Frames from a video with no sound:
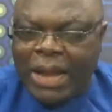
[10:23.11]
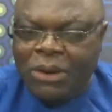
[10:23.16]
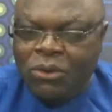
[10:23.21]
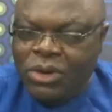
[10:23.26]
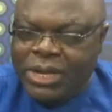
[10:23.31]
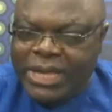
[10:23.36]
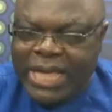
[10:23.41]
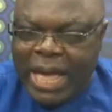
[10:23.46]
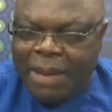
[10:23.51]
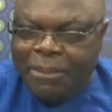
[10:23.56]

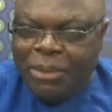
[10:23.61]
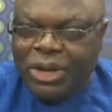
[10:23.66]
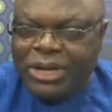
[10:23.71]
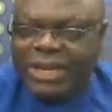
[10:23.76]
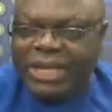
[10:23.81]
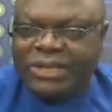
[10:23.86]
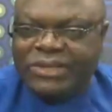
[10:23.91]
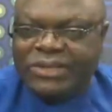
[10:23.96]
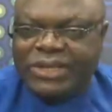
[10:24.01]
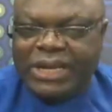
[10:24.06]
I don't care
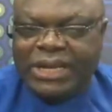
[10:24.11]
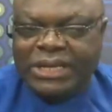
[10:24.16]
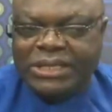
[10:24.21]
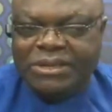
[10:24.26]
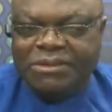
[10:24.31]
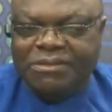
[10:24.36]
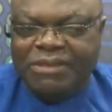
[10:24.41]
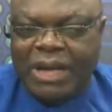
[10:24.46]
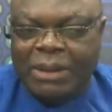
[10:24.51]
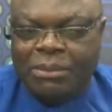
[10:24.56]
about the
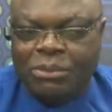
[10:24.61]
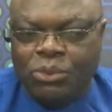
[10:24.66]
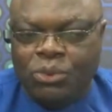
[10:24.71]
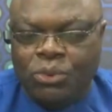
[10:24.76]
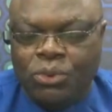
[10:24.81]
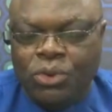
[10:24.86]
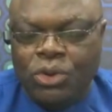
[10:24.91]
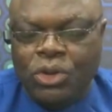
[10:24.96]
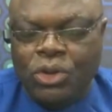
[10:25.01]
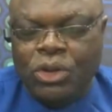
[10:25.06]
executive
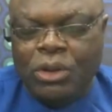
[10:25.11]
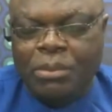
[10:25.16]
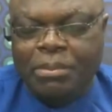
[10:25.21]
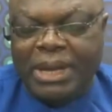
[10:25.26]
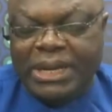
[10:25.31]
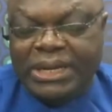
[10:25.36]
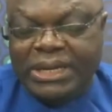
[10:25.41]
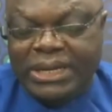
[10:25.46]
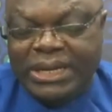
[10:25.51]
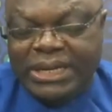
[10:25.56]
arm,
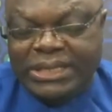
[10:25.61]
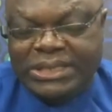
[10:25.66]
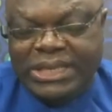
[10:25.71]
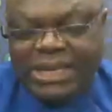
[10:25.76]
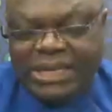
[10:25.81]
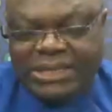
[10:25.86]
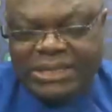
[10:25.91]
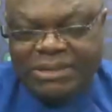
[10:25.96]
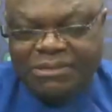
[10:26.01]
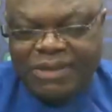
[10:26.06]
by the
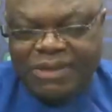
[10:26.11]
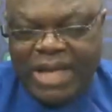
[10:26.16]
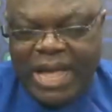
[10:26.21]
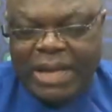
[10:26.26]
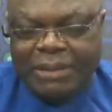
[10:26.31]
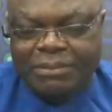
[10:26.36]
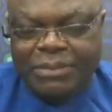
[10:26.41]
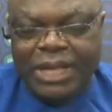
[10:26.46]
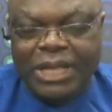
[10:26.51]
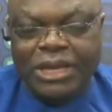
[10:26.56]

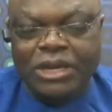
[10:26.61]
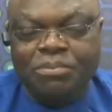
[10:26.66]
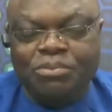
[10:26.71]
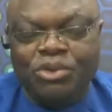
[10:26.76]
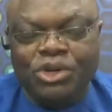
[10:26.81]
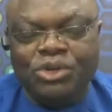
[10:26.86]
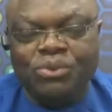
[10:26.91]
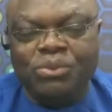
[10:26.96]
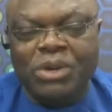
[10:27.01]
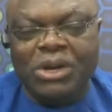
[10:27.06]
legislative arm,
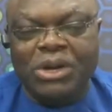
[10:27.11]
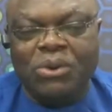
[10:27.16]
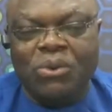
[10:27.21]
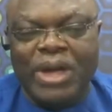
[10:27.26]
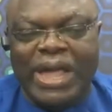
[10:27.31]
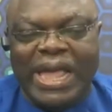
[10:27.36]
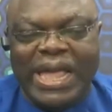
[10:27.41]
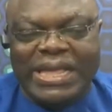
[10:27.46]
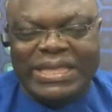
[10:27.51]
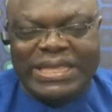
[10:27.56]
anybody wey
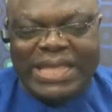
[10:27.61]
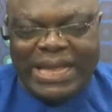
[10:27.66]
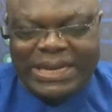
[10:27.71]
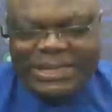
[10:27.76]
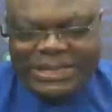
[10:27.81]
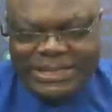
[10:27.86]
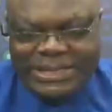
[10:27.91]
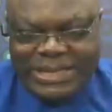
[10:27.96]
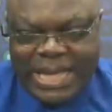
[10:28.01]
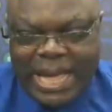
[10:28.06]
go
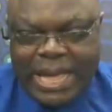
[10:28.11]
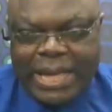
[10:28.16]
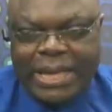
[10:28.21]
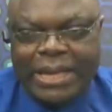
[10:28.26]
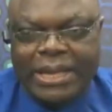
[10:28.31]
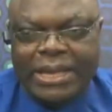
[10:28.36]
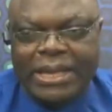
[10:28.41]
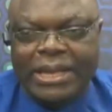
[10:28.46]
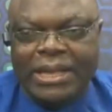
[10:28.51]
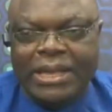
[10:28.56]
enter there,